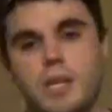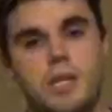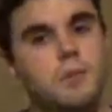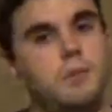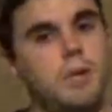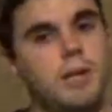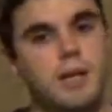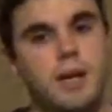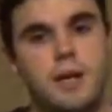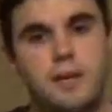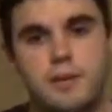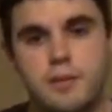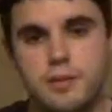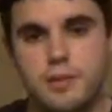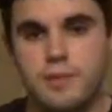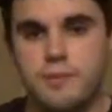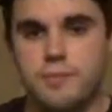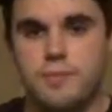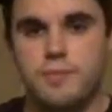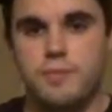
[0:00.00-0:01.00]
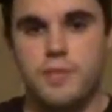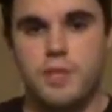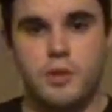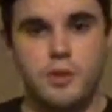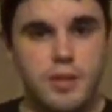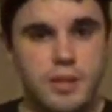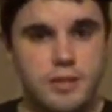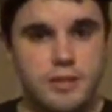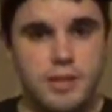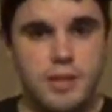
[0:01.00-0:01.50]
Anyway, guys,
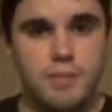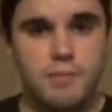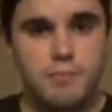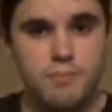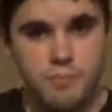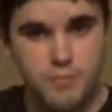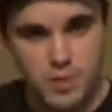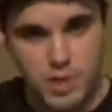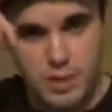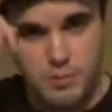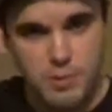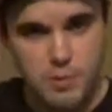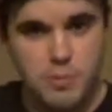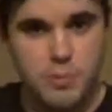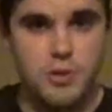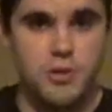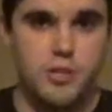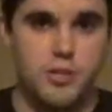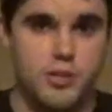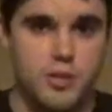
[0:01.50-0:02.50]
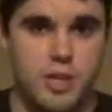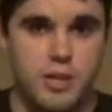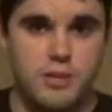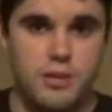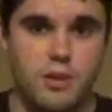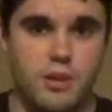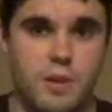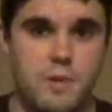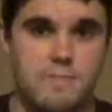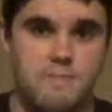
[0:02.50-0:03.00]
till next time, keep your Punisher
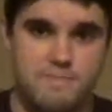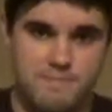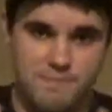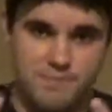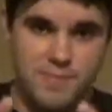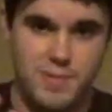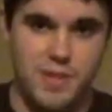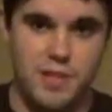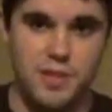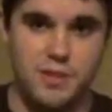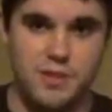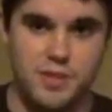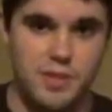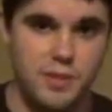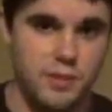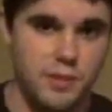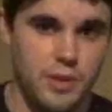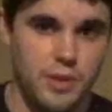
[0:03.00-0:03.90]
hats on, and I'll see you